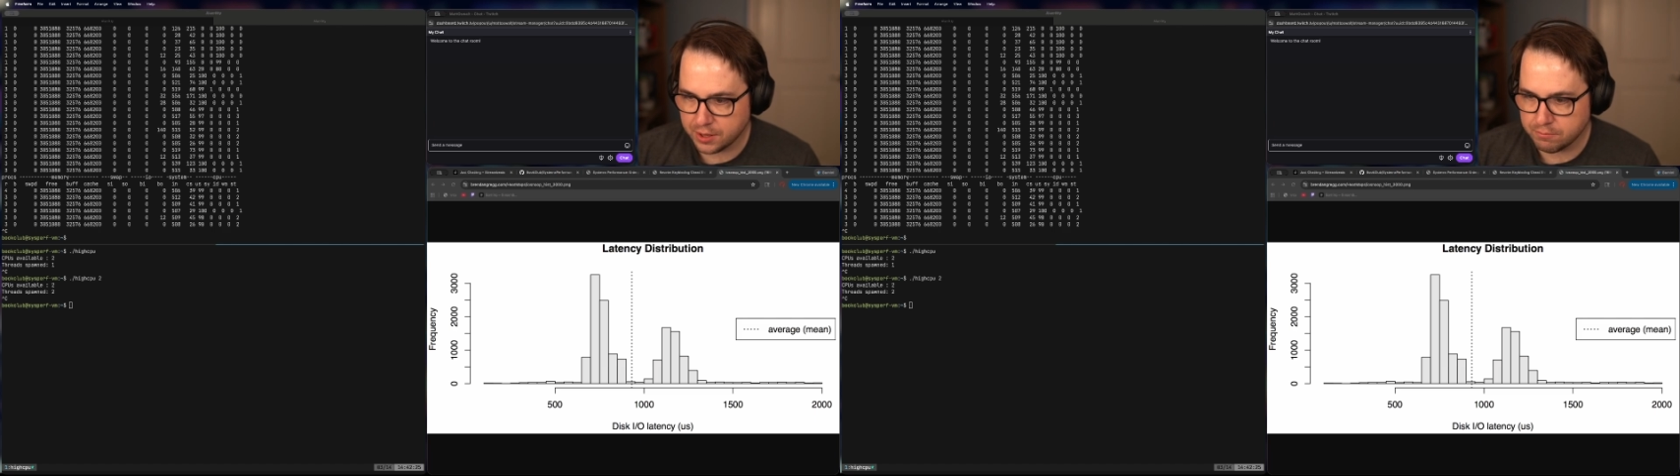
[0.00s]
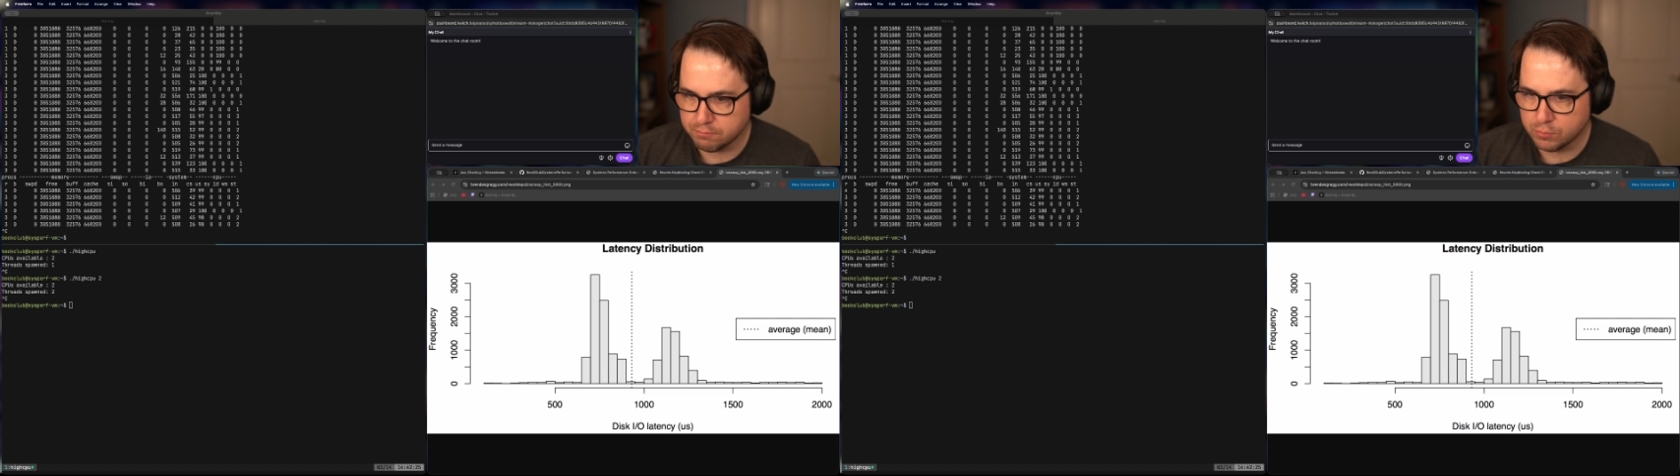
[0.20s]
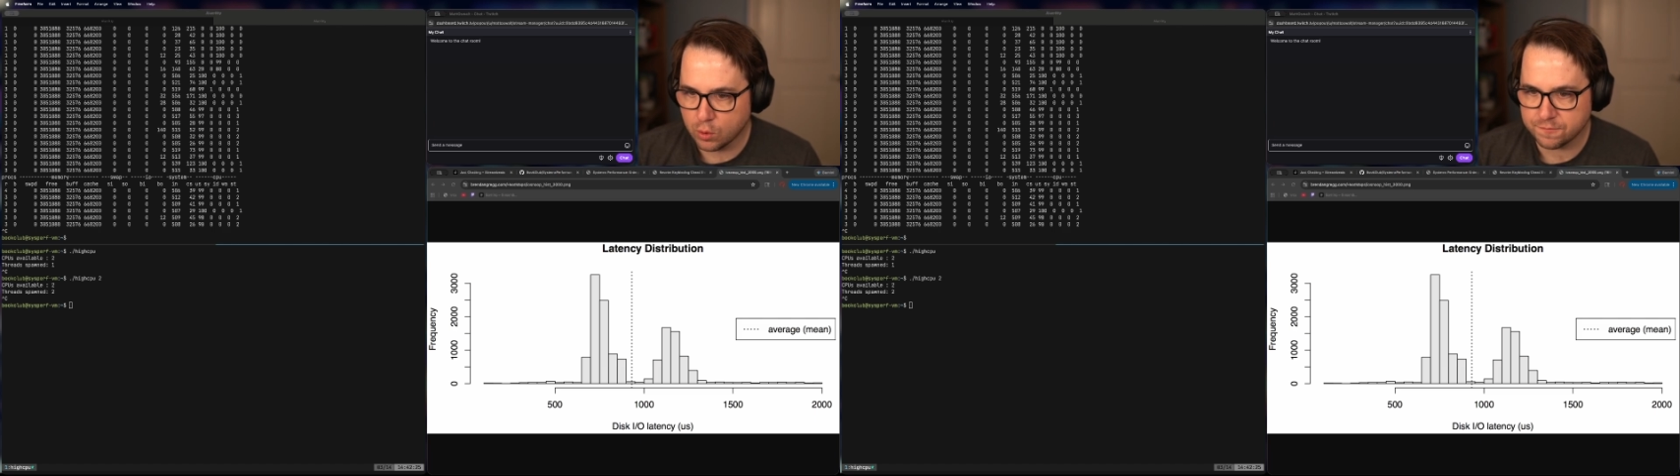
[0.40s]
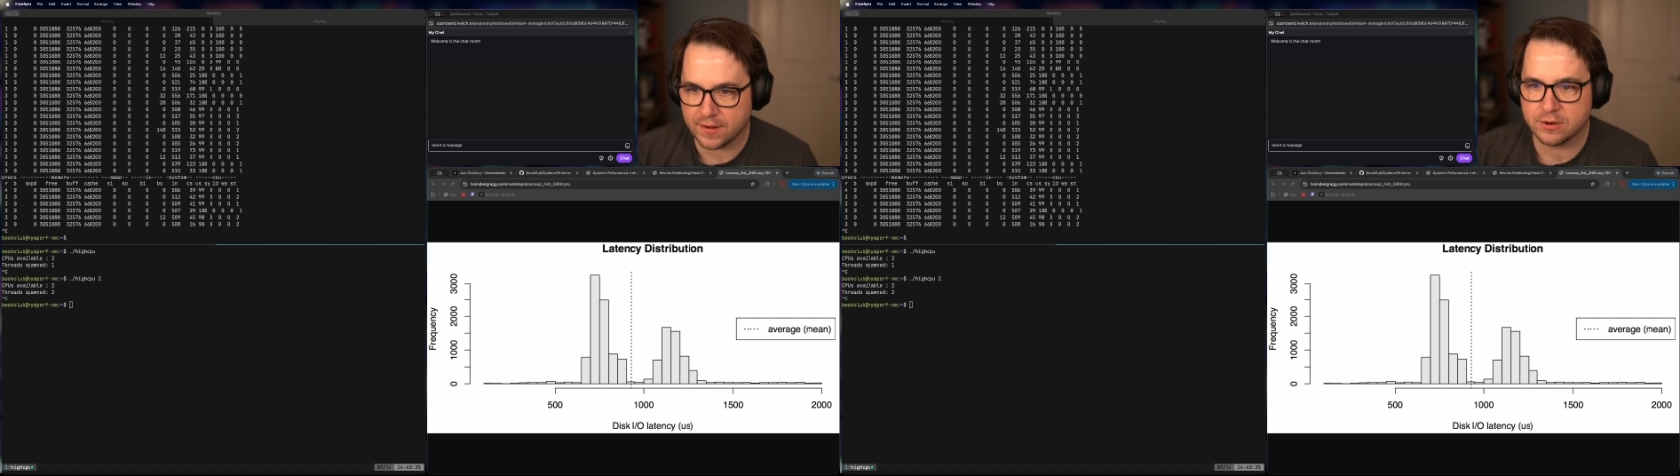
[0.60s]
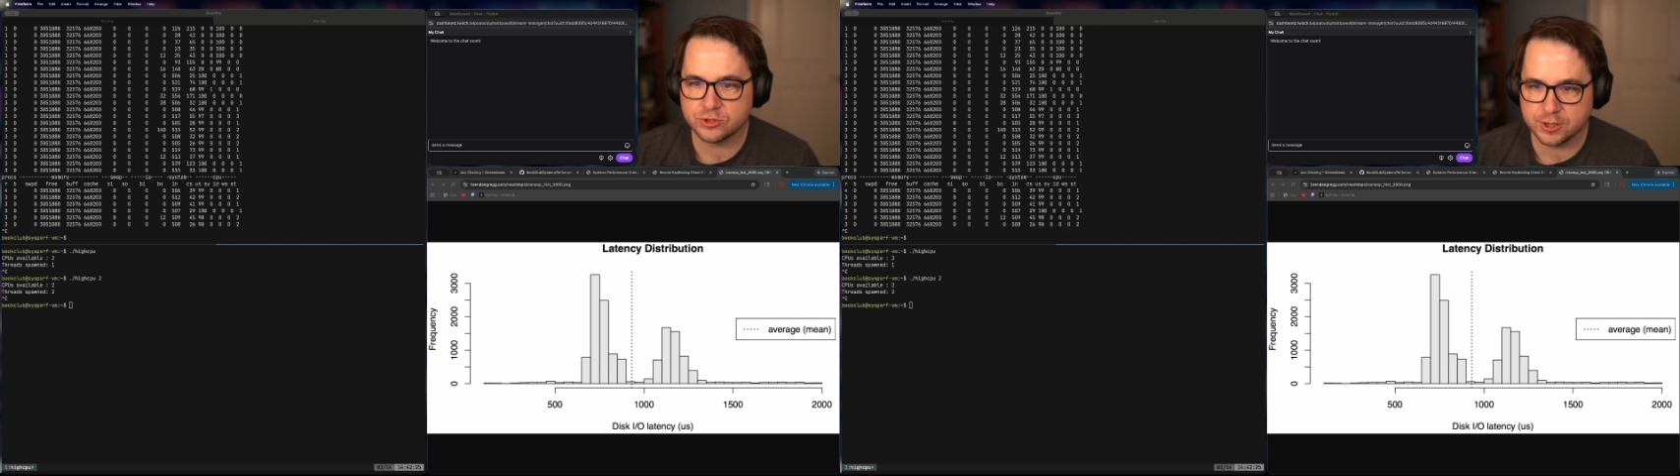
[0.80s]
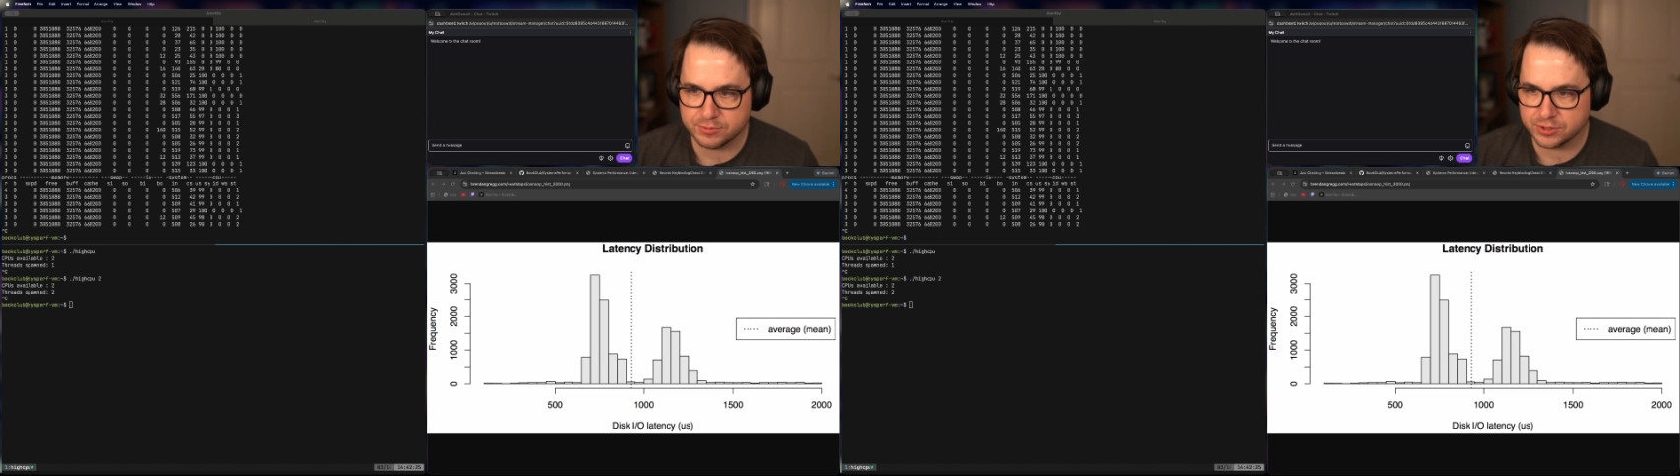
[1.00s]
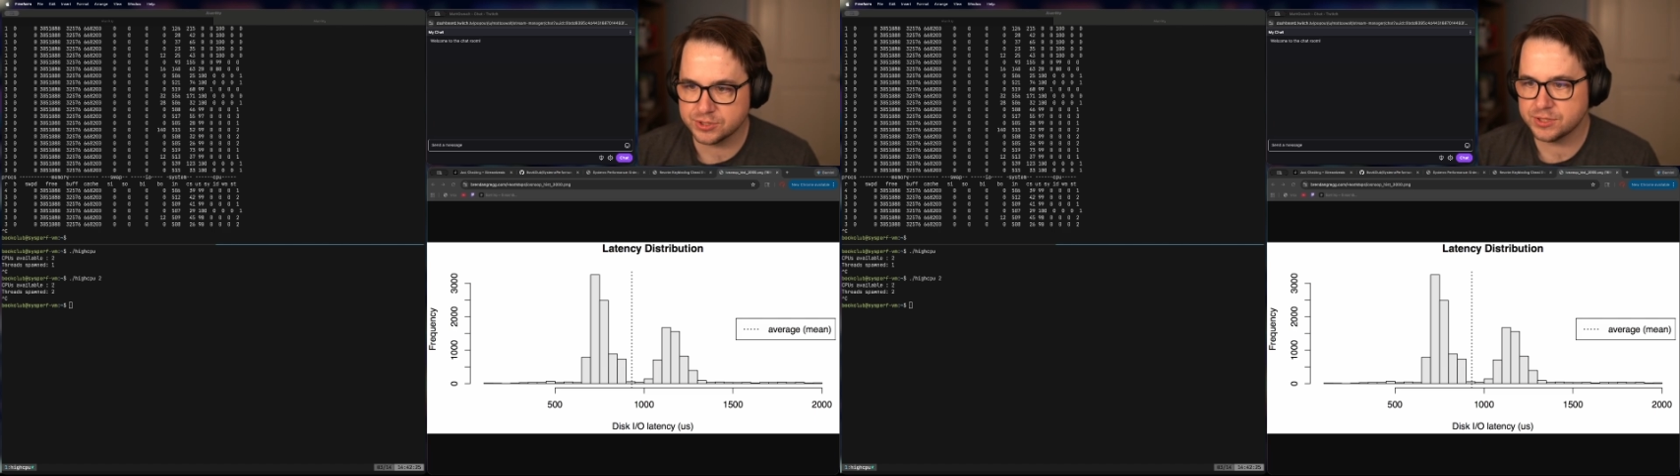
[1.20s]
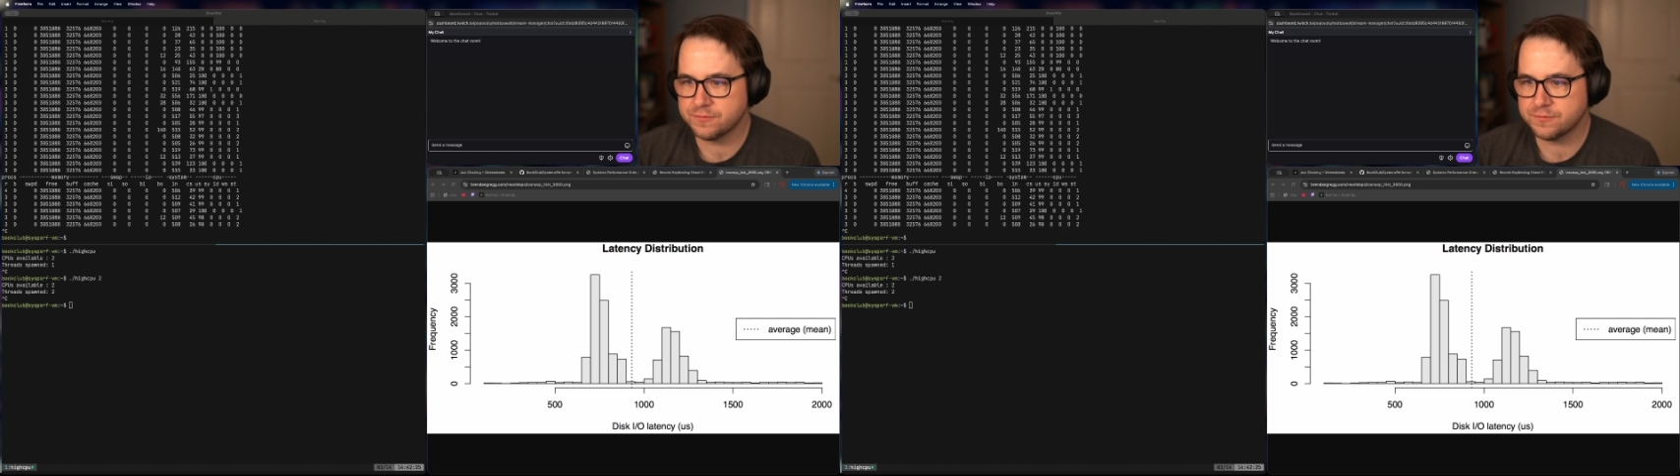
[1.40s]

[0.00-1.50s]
more file descriptors